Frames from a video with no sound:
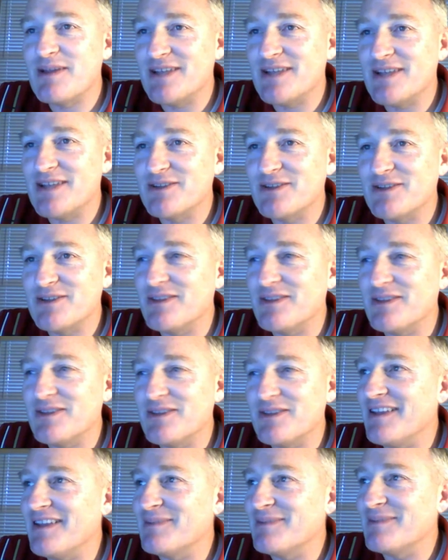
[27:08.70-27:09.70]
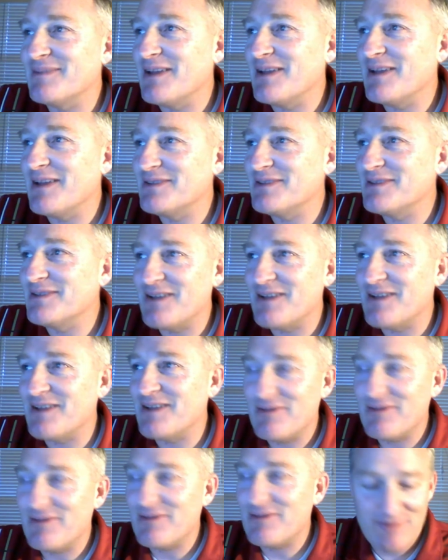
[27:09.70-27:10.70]
that's a good thing. Sometimes it's not.
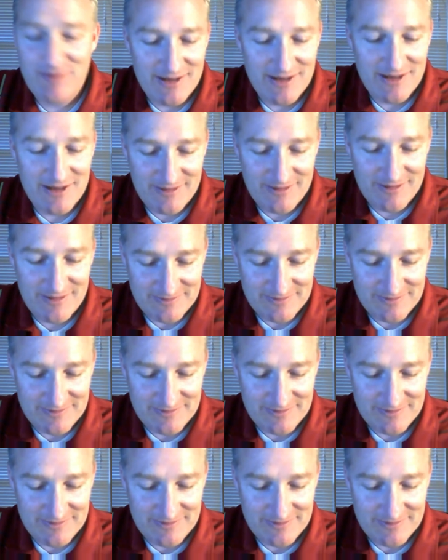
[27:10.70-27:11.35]
We'll find out.